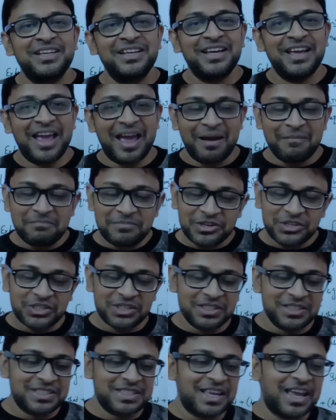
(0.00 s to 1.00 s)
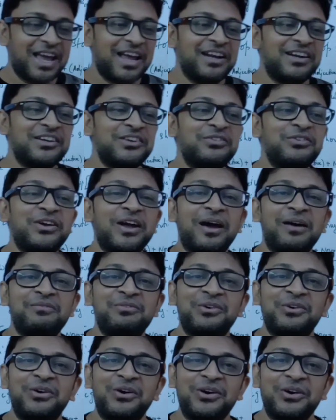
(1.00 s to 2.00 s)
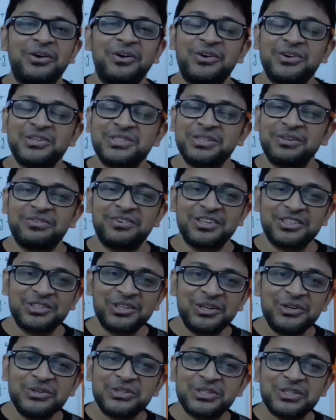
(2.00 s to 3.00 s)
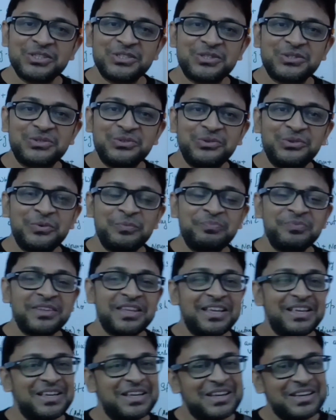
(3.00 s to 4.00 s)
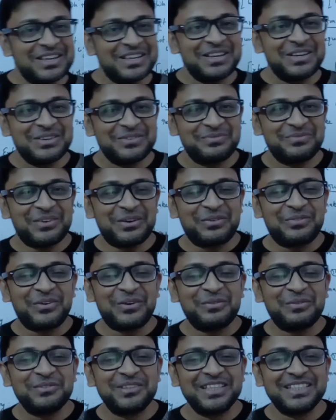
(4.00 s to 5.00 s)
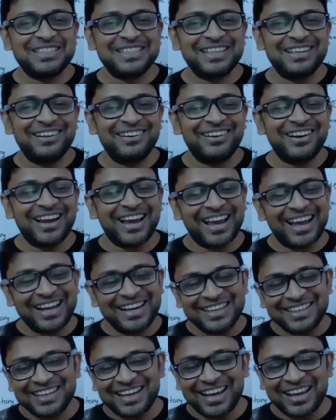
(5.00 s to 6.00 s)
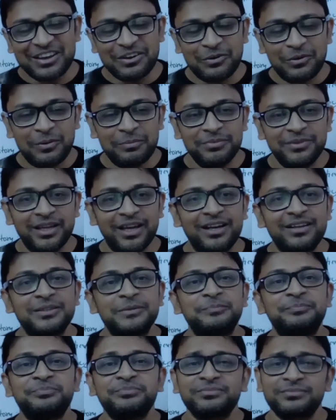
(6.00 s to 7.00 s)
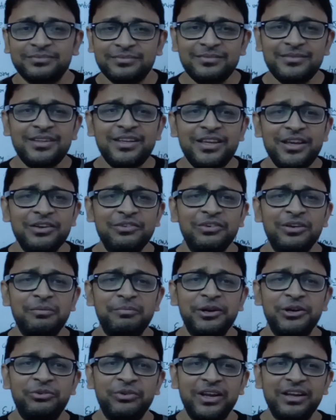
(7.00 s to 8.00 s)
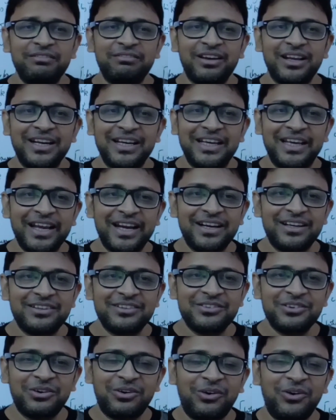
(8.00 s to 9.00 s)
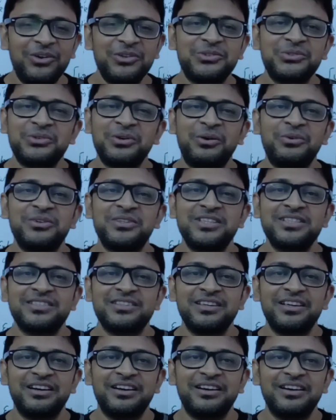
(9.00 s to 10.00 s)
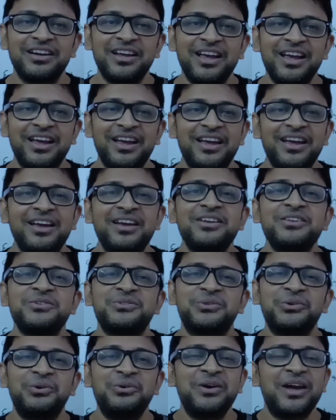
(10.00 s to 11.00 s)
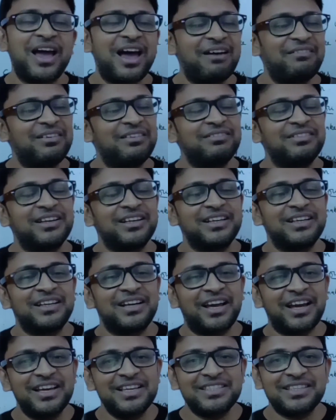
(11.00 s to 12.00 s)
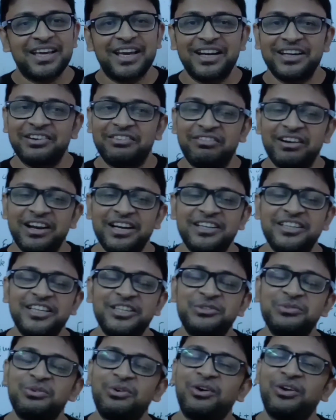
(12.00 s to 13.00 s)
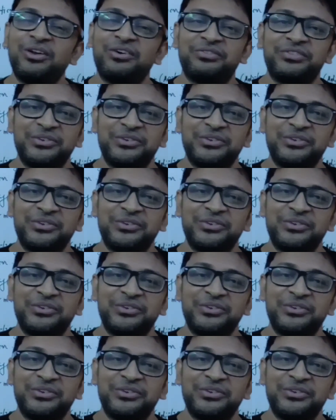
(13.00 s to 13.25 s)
ambitions and you have got lots of resolutions to perform this year, and I hope that you will be doing very good all throughout this year. So have a very nice and great day to all of you.